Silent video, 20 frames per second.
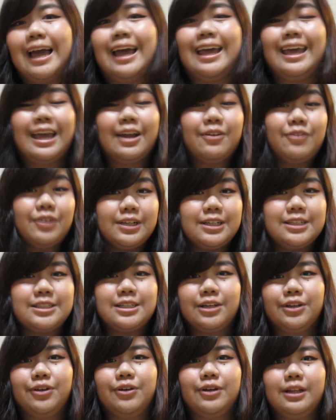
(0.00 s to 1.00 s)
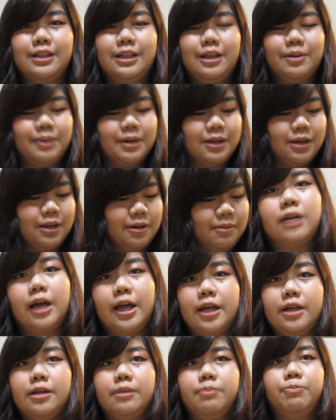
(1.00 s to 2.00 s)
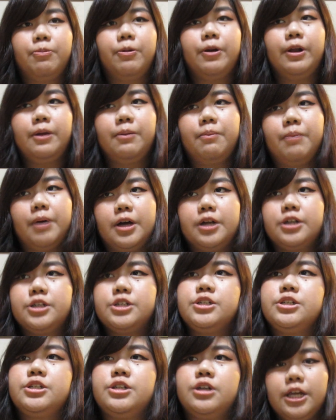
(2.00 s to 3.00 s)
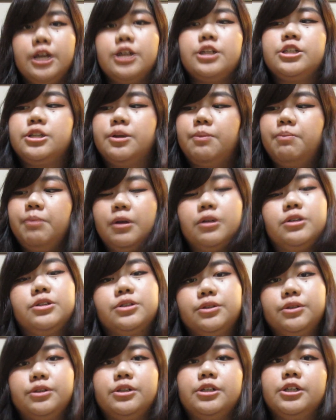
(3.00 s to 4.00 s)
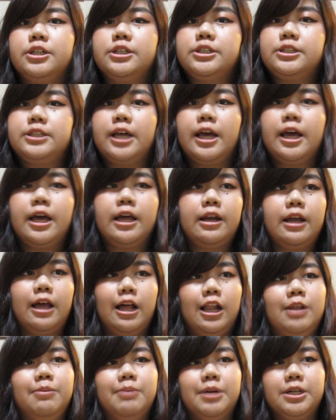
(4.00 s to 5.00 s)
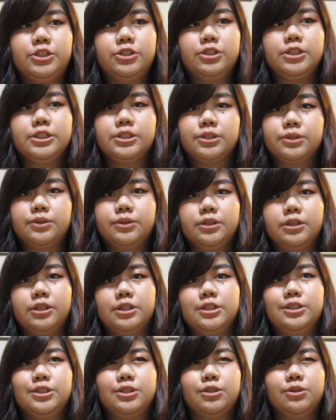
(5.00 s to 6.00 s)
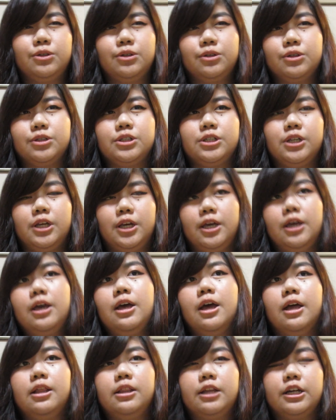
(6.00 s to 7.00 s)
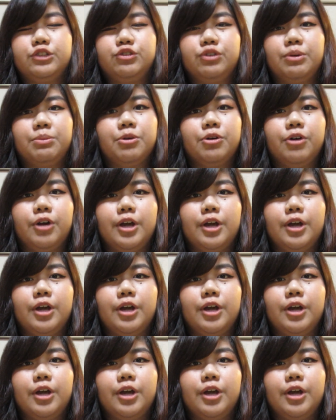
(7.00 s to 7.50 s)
I can't really tell you anything about it. I pretty much teach middle schoolers and elementary schoolers, so usually that's from